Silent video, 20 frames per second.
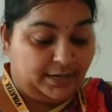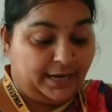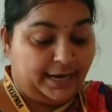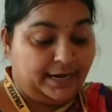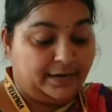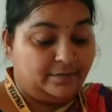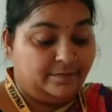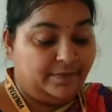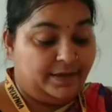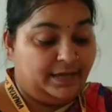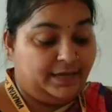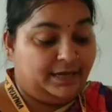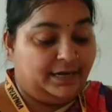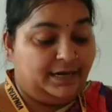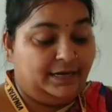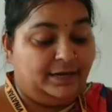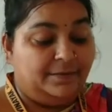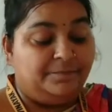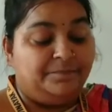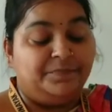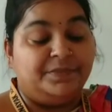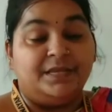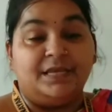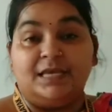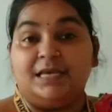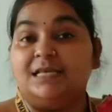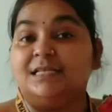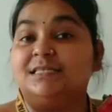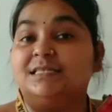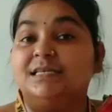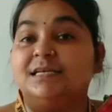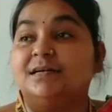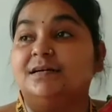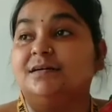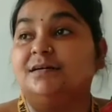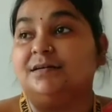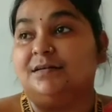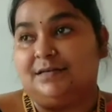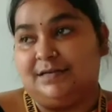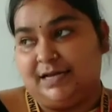and make it
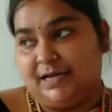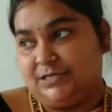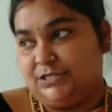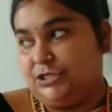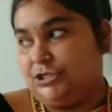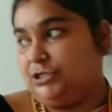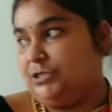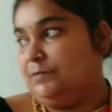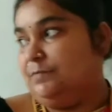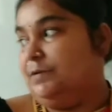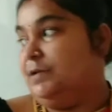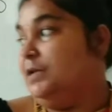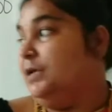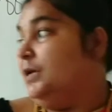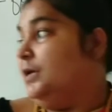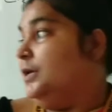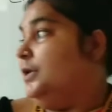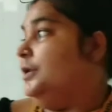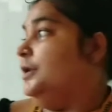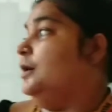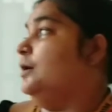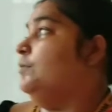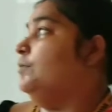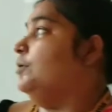easier digestible. Now